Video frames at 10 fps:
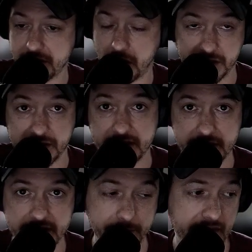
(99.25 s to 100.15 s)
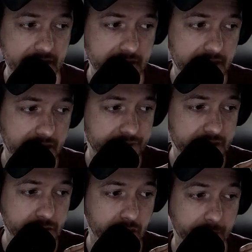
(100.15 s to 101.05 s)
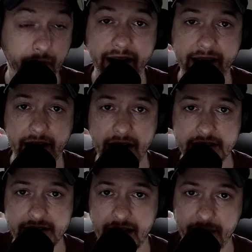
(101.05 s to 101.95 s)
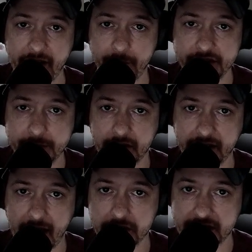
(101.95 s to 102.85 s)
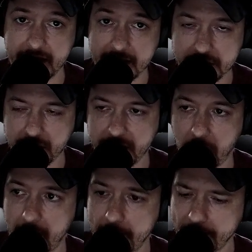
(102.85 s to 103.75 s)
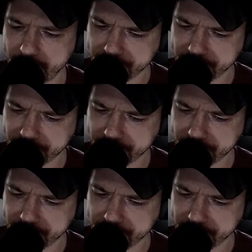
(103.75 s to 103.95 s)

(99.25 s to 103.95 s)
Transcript: So this is something, if you are planning it ahead of time, have multiple accounts, get into it, or